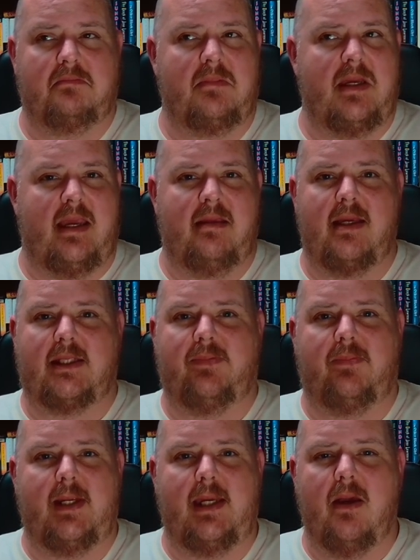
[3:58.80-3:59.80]
in this
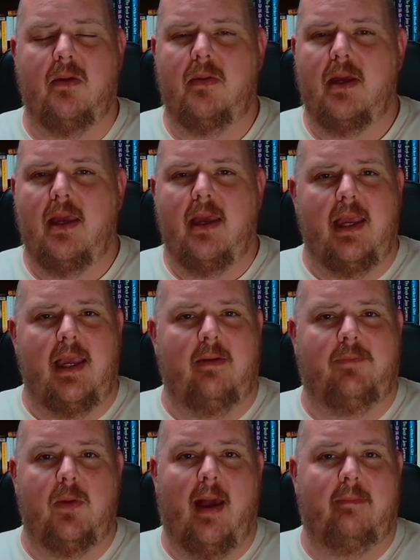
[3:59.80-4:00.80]
video, if
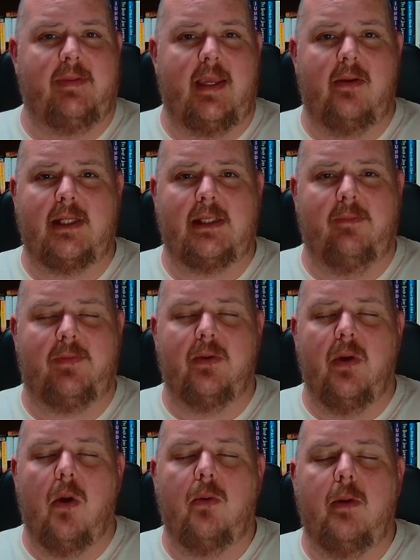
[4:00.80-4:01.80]
you have theories of your
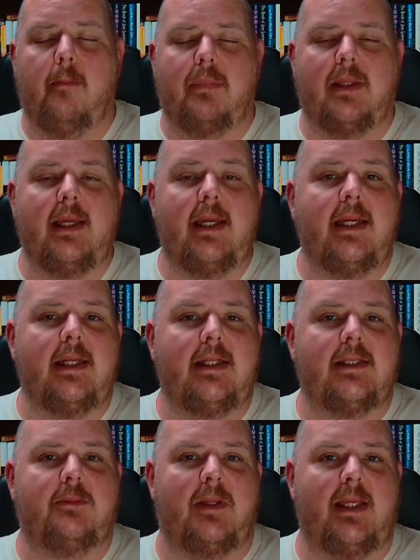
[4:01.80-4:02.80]
own,
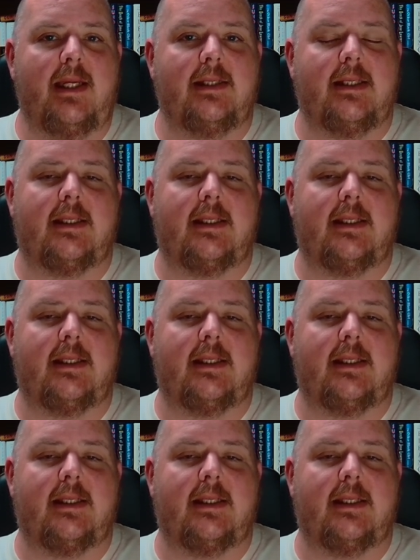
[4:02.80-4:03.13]
please, please, it's